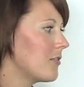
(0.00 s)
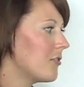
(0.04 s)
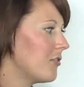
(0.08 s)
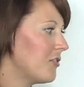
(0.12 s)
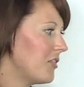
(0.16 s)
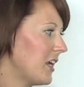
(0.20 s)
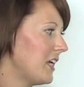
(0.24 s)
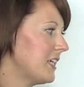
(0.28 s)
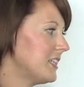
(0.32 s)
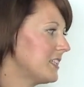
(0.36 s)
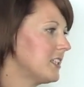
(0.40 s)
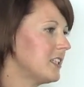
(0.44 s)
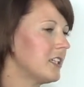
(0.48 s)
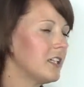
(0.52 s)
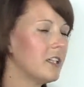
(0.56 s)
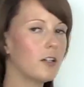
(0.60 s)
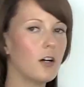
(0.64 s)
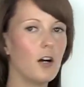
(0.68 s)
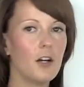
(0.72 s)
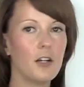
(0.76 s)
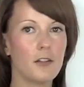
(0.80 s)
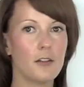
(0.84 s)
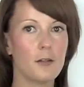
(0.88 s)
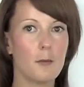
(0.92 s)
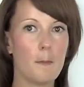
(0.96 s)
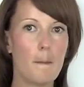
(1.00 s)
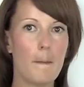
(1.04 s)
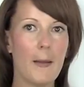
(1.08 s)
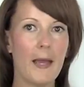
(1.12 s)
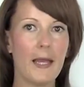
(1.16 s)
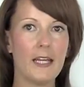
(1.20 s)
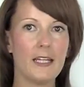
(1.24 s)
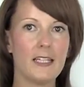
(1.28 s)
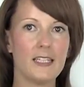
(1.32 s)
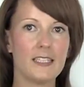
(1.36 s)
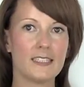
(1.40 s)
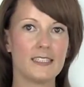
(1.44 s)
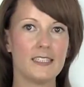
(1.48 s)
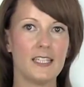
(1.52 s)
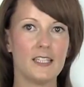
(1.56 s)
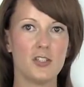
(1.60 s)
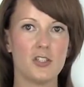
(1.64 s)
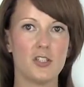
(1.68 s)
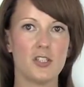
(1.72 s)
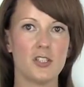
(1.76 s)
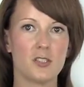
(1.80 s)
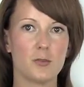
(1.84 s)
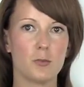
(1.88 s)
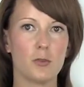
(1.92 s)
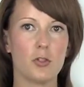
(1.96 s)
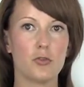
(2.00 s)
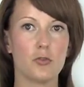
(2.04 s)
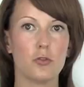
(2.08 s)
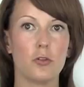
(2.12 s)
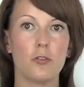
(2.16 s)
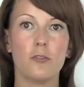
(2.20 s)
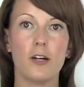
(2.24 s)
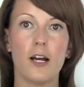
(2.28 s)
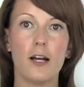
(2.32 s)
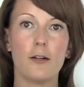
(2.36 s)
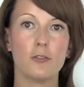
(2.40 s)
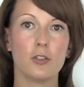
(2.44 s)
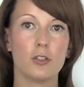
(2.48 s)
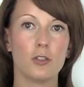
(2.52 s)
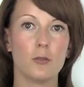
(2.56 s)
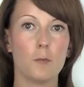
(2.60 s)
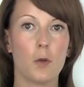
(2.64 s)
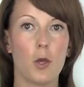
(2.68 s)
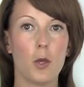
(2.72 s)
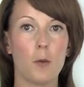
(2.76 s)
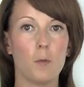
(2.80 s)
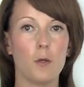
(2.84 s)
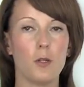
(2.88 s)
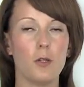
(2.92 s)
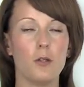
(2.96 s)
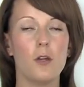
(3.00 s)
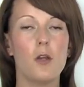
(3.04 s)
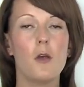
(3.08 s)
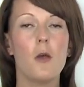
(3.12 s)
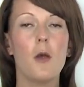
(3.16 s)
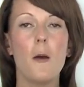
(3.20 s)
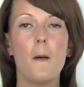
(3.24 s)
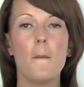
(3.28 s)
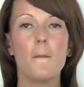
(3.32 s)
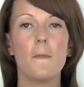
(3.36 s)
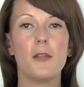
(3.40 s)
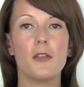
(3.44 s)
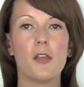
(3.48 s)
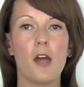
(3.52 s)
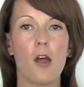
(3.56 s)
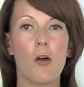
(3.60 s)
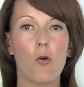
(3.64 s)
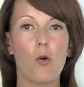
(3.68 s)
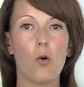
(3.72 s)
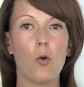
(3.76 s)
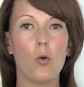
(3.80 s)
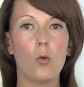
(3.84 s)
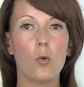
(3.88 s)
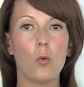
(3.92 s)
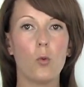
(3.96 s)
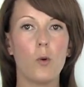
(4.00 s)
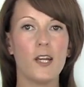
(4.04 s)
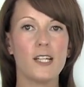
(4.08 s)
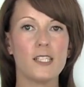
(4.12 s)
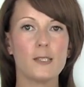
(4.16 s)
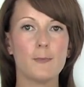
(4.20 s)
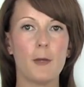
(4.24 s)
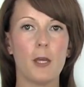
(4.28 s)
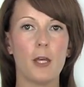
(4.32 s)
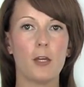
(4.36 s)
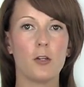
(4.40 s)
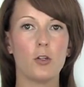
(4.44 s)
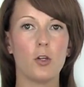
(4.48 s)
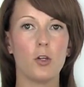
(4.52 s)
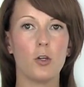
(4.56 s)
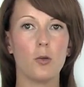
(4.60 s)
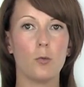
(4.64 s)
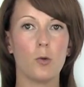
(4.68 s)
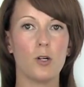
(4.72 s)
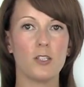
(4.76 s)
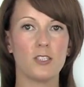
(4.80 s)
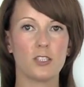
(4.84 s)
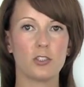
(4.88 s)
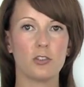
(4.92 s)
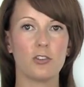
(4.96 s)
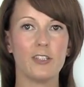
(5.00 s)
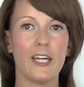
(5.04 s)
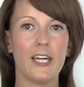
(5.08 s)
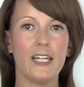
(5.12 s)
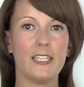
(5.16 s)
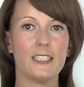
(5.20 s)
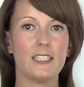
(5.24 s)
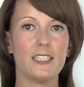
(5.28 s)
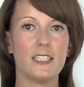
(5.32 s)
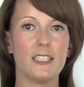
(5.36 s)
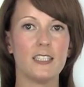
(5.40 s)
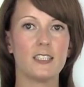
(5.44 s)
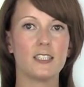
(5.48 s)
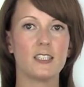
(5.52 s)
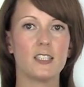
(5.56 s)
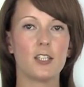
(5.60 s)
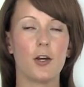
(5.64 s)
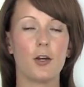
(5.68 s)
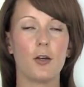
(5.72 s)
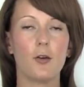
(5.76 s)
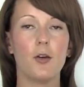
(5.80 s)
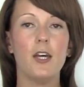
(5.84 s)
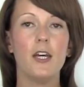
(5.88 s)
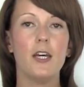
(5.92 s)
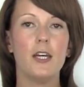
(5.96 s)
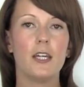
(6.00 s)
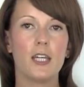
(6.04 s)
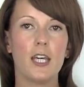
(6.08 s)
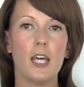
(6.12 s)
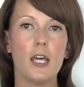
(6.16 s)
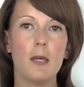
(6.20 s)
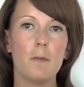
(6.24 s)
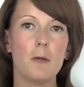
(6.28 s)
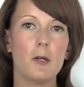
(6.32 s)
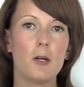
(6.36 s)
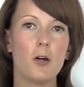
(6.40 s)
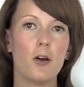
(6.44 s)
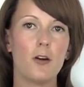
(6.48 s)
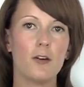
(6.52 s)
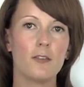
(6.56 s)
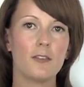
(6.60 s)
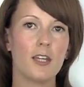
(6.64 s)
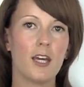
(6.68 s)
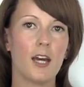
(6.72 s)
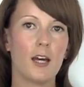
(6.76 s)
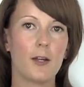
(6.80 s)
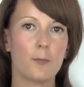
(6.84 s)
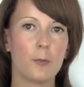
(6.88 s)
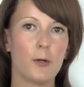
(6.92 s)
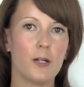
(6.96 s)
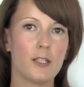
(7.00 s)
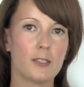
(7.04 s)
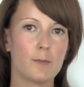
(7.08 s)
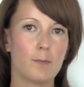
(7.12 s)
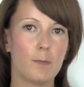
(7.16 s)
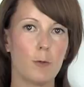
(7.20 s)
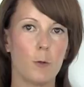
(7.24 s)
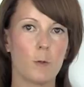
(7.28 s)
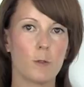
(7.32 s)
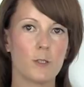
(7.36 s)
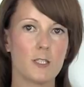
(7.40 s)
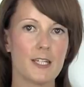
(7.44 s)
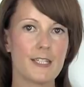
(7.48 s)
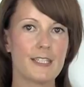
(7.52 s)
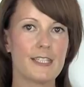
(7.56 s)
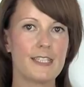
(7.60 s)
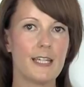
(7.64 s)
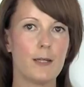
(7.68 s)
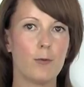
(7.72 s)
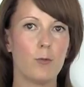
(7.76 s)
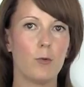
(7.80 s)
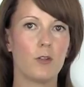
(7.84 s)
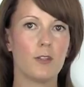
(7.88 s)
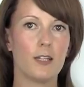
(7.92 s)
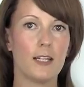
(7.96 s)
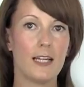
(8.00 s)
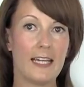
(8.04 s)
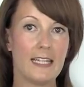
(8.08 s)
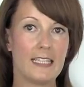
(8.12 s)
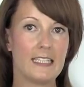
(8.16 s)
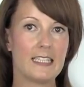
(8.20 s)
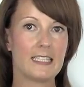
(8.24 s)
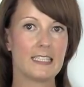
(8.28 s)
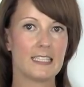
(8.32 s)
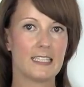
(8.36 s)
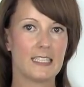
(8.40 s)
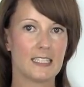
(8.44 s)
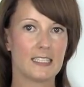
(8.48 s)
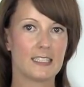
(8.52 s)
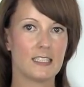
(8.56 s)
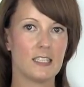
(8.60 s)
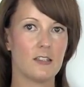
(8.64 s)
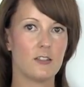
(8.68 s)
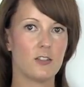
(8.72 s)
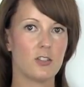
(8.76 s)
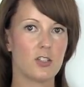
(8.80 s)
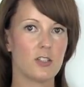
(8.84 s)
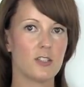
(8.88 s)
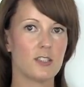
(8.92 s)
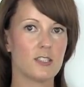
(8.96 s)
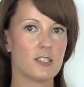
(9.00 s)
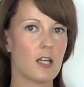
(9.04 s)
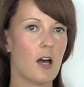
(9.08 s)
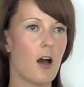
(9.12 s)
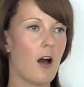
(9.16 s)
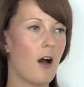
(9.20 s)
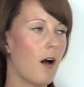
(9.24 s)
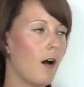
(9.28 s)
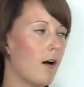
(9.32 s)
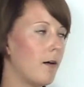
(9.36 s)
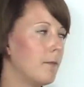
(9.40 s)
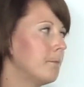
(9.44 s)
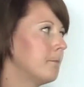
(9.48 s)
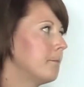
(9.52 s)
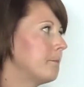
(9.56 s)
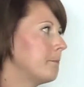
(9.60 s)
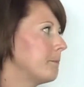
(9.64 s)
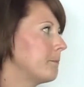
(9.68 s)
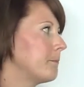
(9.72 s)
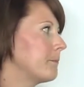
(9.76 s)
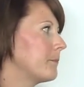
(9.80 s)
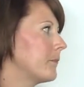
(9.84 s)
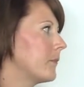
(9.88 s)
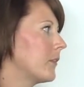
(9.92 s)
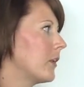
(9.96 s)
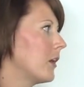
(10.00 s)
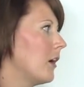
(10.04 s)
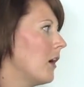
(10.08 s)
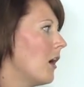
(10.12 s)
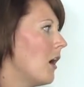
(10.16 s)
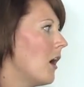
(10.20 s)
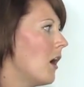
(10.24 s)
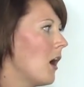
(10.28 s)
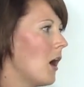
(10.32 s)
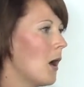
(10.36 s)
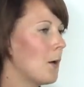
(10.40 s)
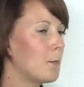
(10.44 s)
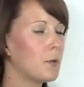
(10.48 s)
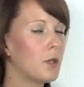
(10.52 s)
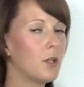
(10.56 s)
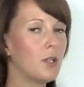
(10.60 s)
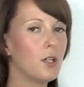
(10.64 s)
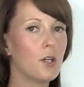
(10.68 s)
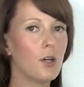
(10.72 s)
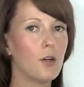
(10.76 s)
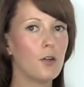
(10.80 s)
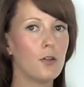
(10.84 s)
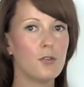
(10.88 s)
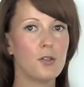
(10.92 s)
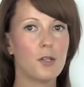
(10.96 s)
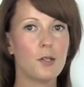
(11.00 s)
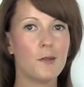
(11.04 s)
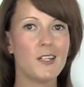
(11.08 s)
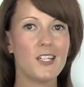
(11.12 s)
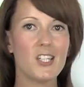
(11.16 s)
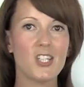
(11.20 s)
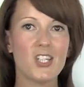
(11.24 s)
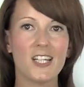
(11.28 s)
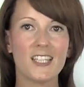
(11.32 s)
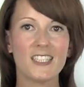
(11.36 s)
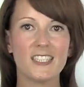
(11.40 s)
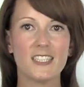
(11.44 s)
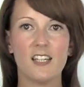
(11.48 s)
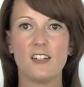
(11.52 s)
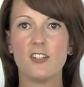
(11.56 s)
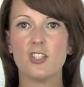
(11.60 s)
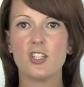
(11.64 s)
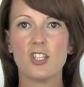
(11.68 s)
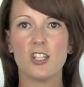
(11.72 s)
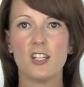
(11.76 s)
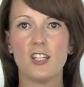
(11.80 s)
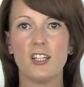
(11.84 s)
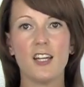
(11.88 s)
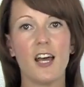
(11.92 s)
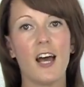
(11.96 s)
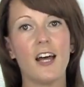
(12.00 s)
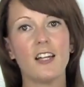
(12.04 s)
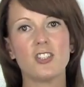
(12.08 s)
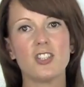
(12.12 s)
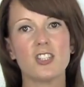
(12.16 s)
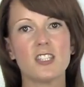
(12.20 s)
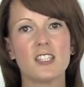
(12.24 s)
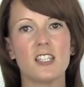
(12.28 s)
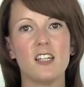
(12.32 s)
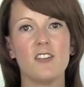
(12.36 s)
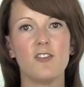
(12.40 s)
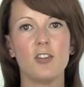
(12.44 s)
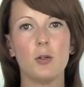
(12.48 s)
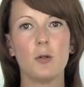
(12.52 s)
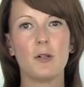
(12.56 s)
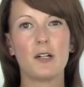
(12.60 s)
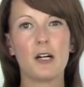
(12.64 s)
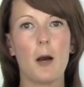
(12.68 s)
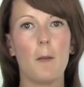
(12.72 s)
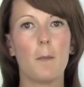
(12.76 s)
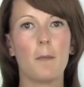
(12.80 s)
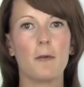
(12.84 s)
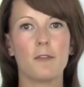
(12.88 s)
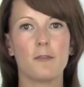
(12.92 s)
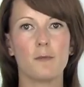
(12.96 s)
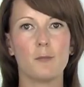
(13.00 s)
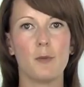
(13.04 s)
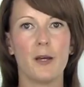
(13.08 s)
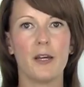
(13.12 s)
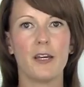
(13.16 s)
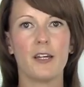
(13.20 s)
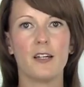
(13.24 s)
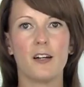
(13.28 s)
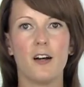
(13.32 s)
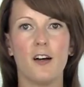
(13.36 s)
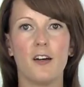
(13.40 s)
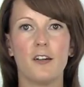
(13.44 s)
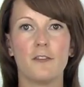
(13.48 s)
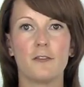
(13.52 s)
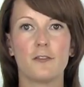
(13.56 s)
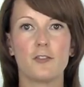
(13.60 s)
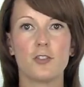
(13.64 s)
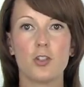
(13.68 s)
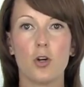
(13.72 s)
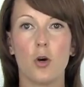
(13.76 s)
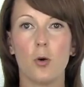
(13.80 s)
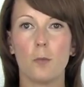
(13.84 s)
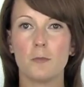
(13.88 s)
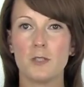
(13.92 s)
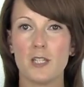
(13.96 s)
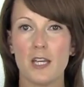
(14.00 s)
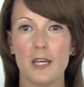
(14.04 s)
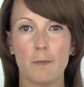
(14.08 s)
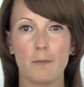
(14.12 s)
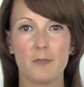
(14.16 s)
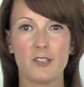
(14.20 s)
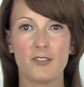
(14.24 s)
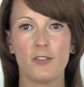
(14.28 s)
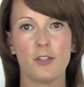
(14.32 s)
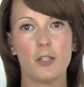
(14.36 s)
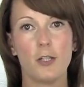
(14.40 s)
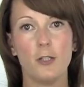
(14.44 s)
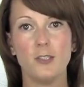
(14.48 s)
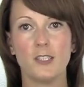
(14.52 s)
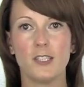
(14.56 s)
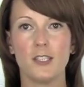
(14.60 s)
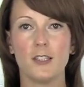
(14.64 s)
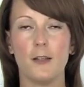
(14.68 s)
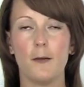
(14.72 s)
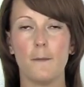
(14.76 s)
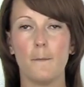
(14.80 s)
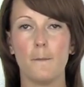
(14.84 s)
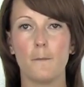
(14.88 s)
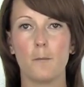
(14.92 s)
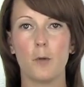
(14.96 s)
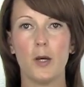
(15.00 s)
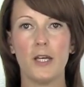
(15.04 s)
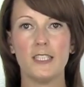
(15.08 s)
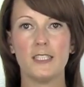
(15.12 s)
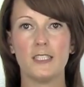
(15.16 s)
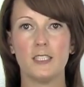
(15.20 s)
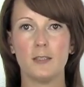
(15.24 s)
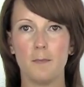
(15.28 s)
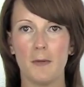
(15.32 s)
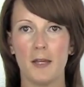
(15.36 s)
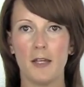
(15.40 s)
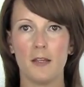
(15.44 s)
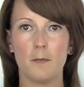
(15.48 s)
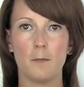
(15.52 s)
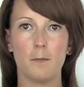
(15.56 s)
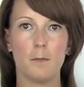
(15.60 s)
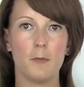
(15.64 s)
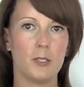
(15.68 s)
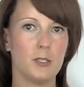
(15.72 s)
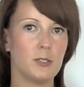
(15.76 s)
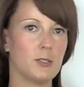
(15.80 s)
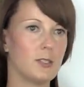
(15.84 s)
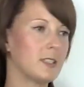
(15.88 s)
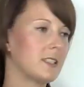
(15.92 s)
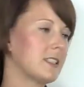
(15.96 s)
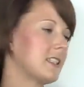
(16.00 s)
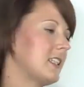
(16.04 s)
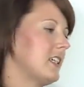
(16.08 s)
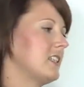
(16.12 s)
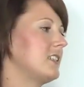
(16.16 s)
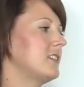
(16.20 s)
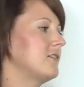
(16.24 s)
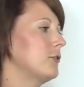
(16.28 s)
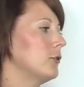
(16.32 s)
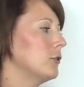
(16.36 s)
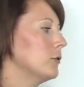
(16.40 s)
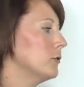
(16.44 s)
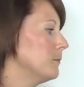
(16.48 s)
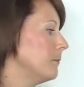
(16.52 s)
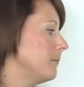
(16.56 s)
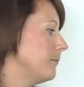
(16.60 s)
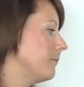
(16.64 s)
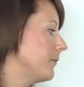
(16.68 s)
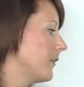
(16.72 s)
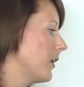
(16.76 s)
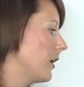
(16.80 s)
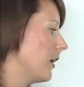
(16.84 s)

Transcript: These are kind of the main extensions which are around at the moment, but there are always being new ones created, so keep an eye on the AdWords blog to see what the latest extensions are. I'm going to go through each extension and just give you a couple of my kind of top tips for using them, ways to make them most successful.